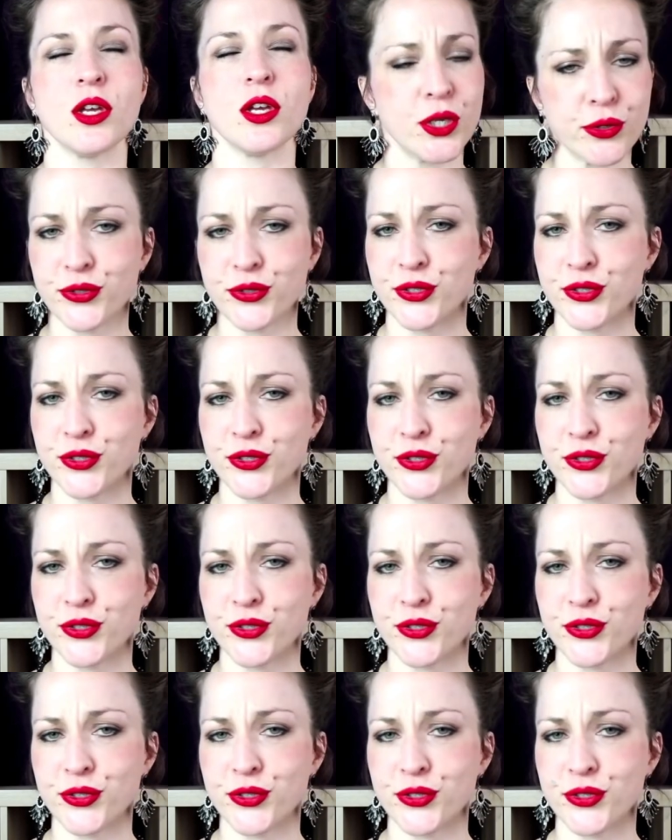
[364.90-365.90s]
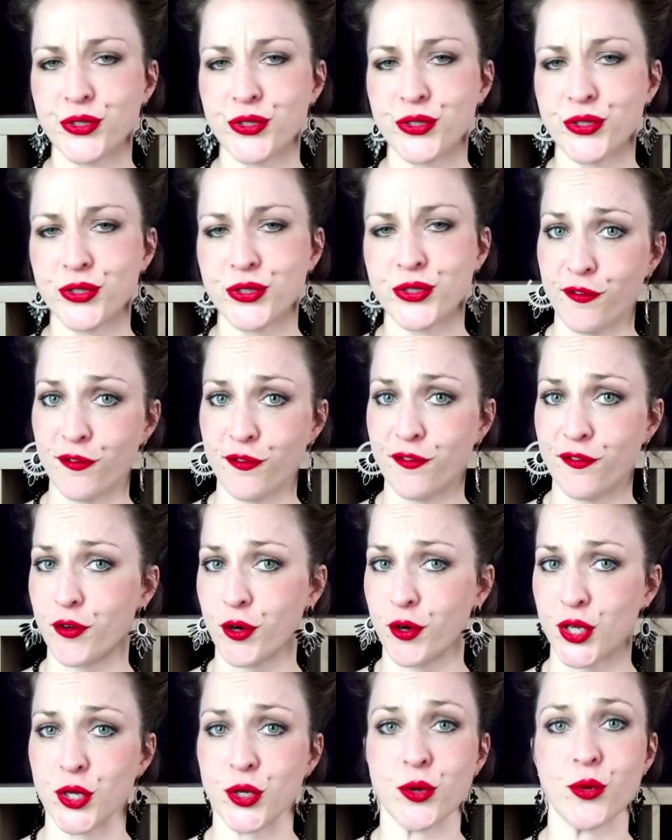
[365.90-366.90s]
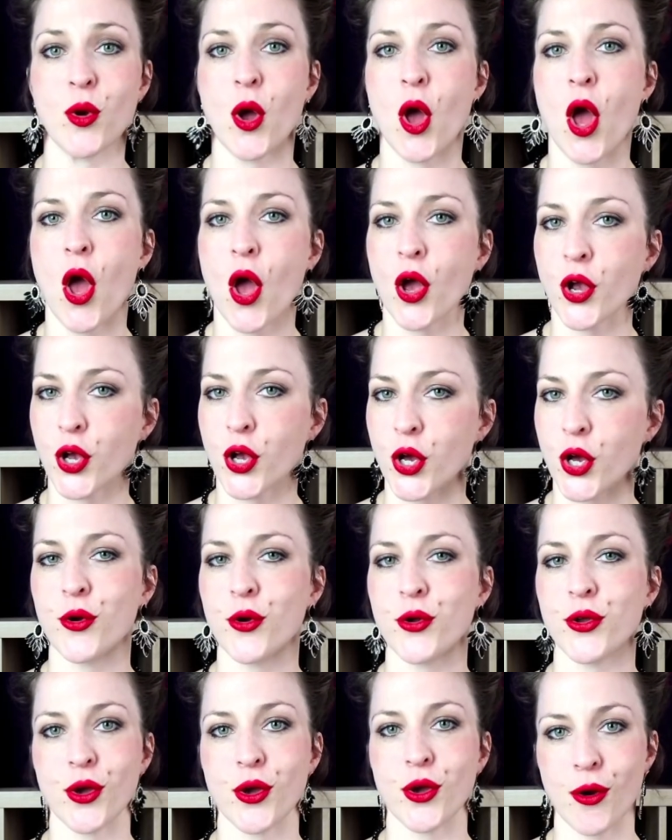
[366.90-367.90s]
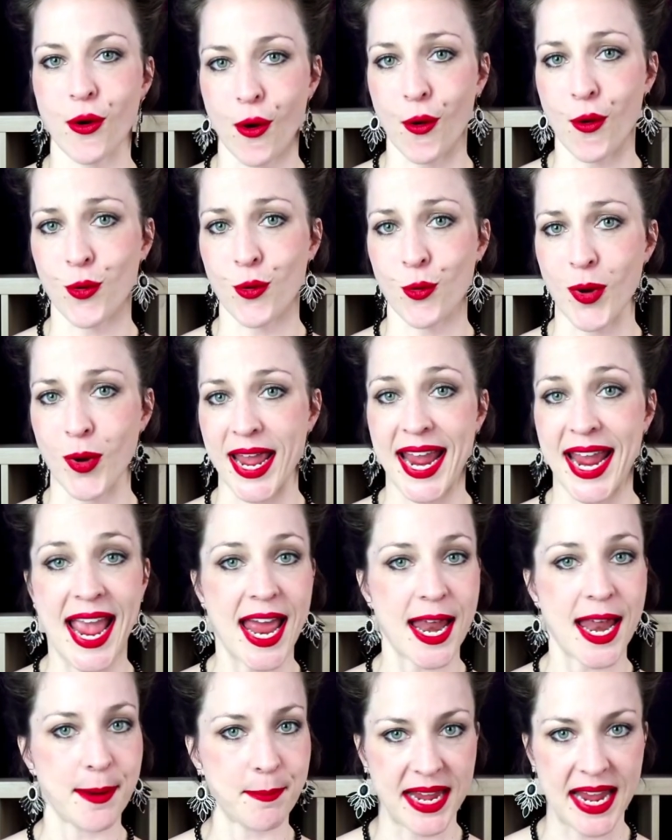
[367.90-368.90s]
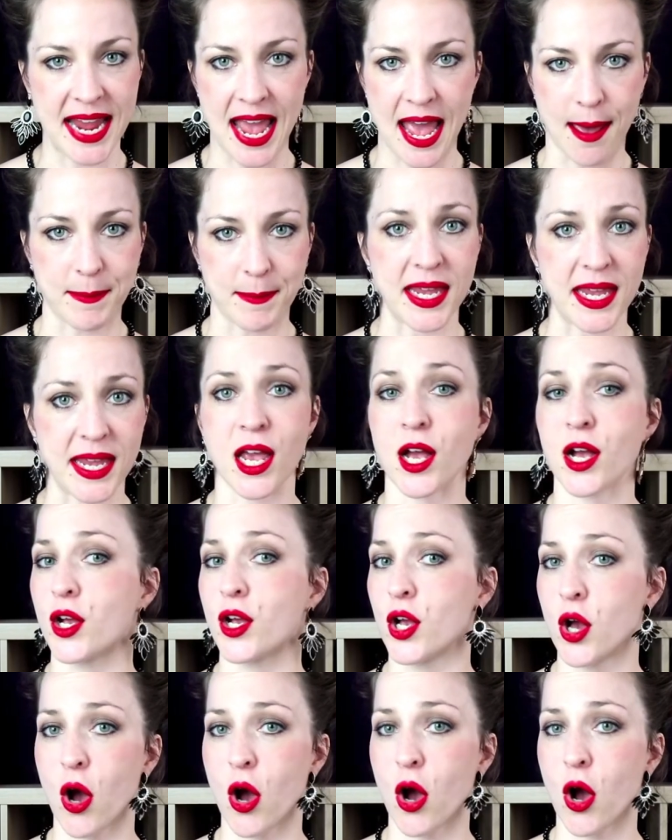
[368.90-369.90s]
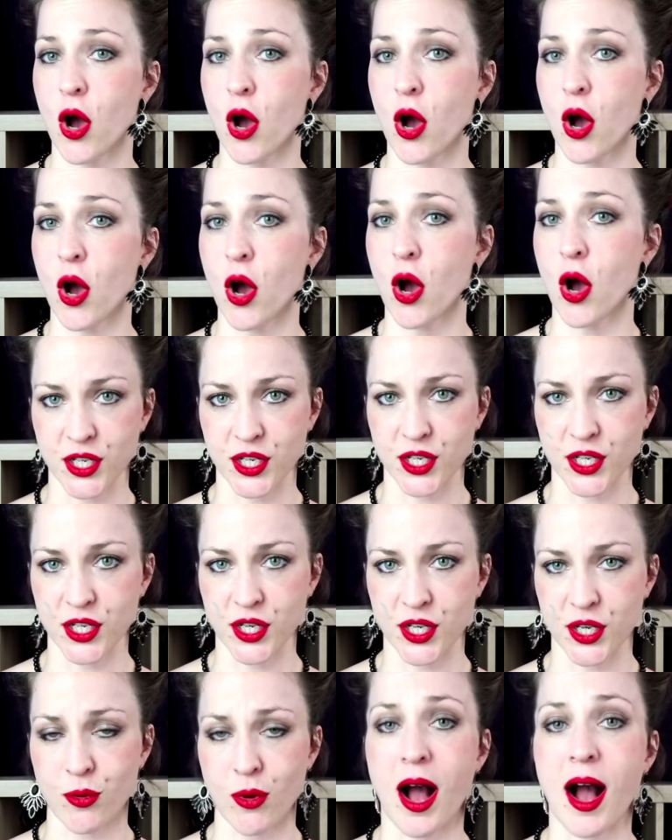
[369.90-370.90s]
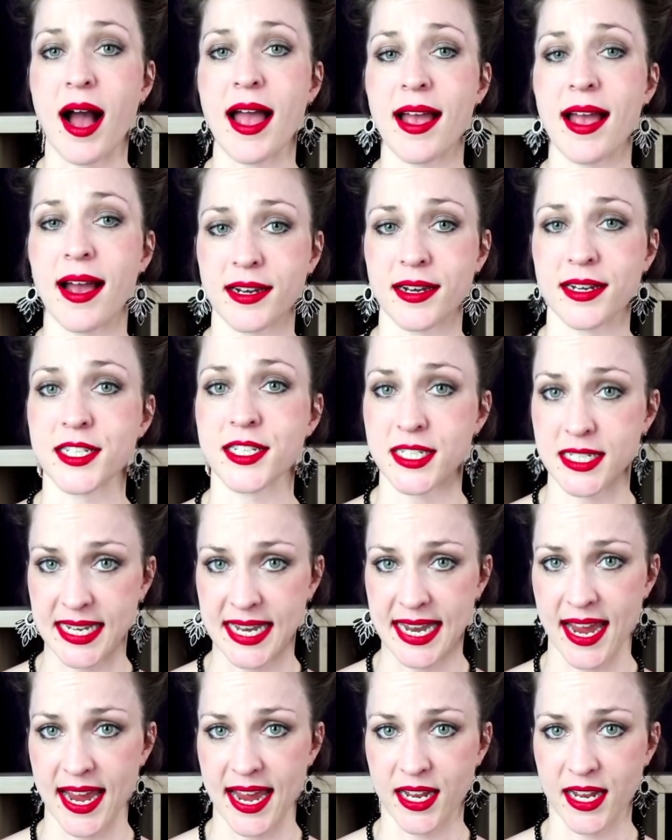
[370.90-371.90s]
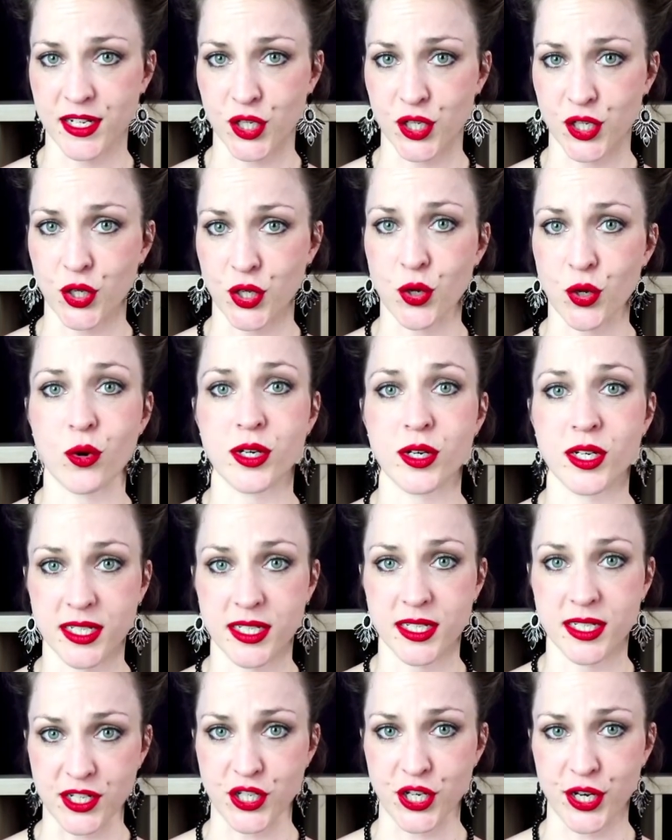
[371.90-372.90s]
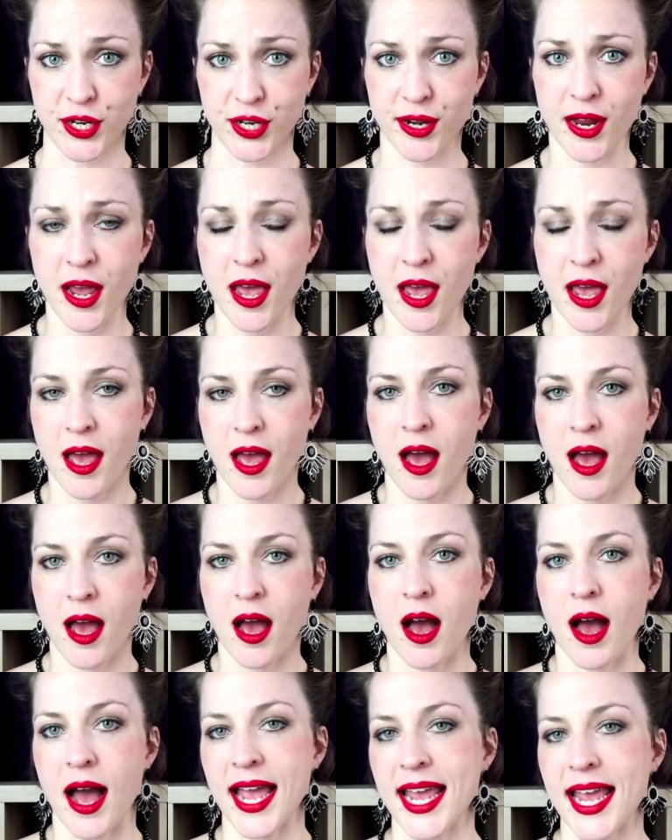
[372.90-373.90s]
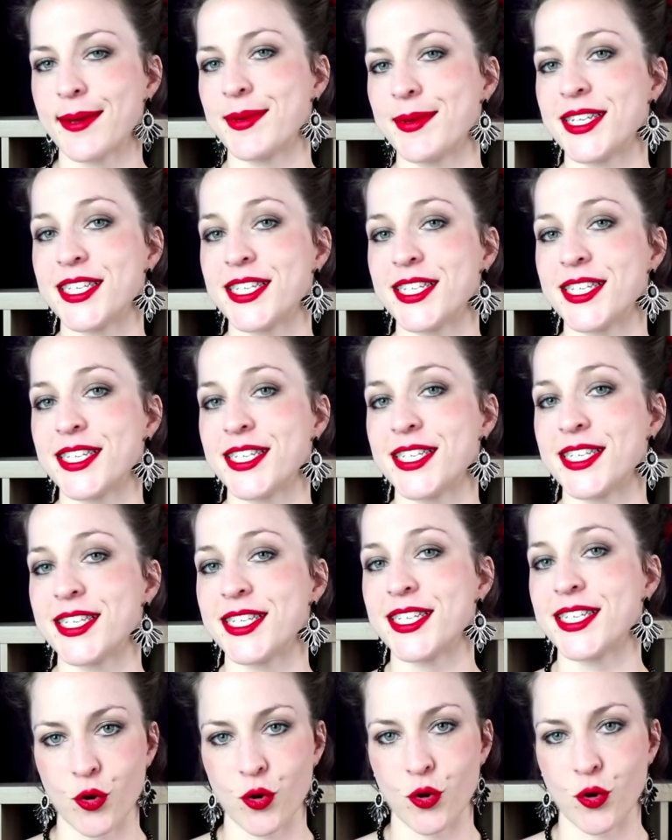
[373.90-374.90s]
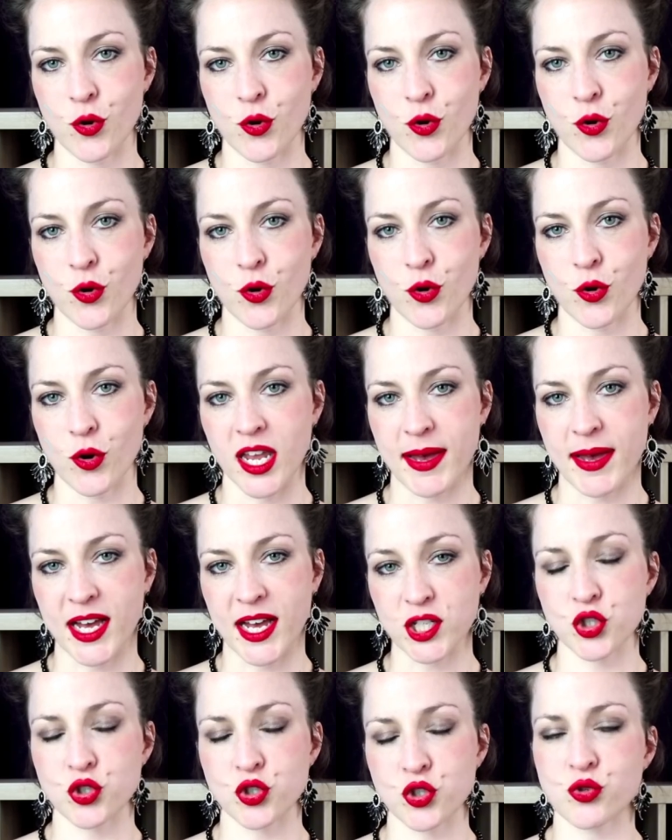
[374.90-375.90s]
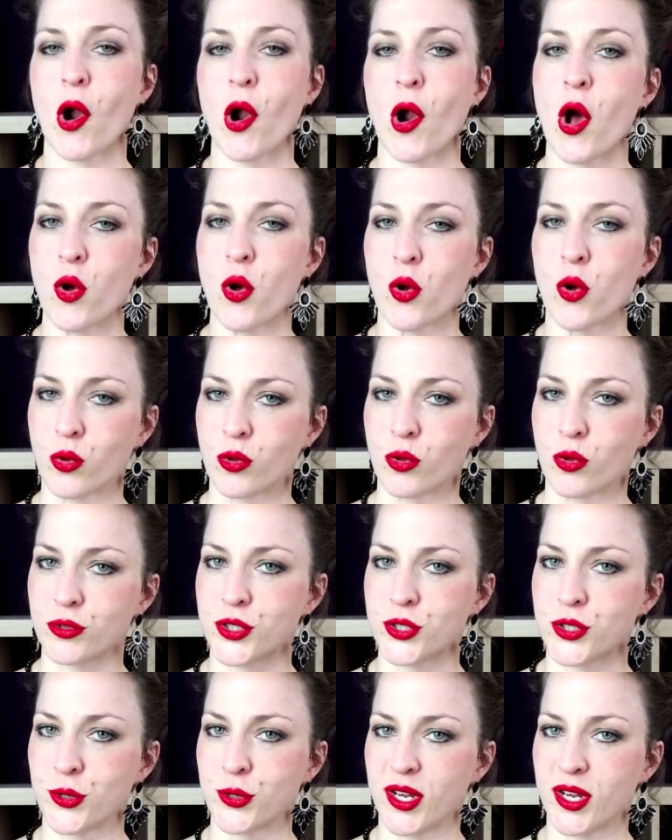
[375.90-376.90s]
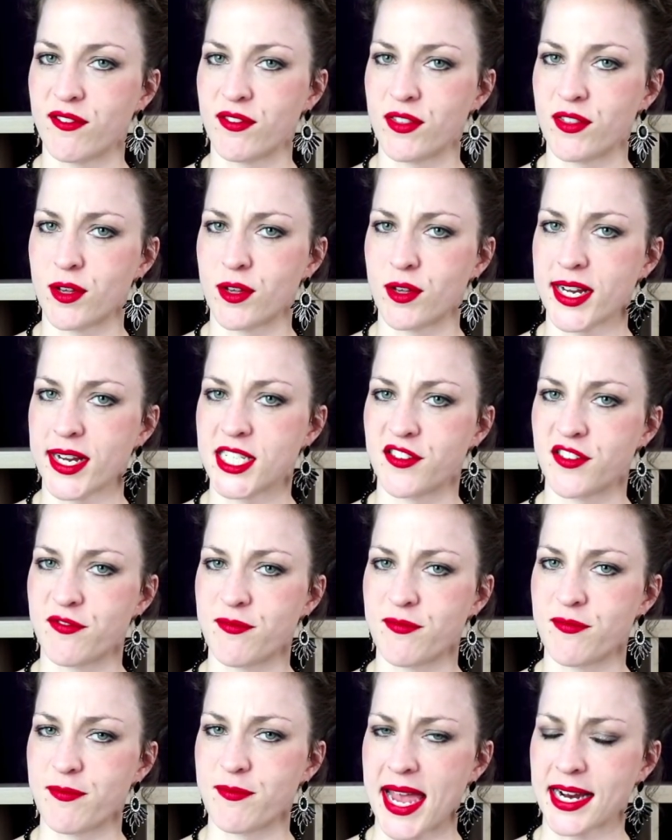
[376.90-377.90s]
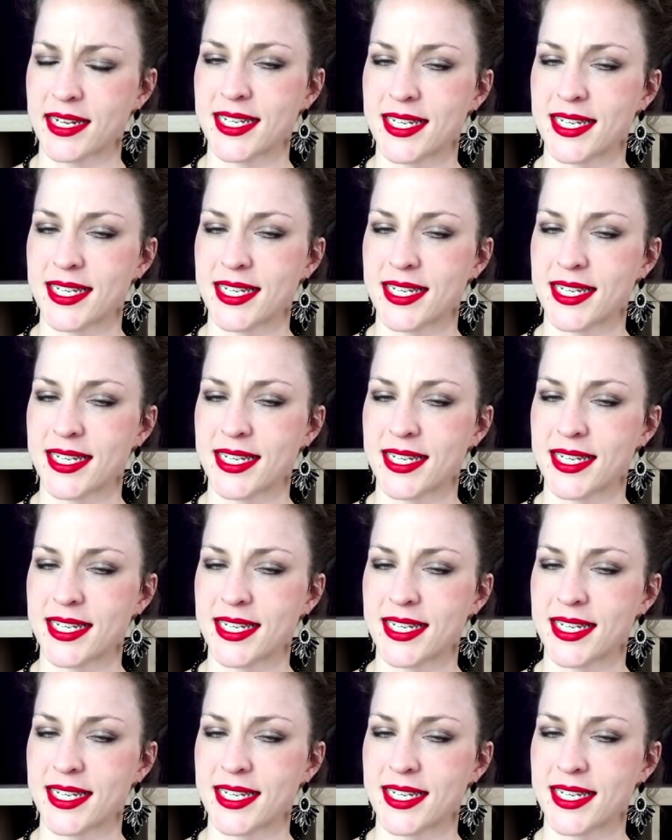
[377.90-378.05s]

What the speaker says: good for you, go your own way and be happy. God bless you. I understand your decision. I am instead talking about trolls who give the rest of MGTOW a bad name.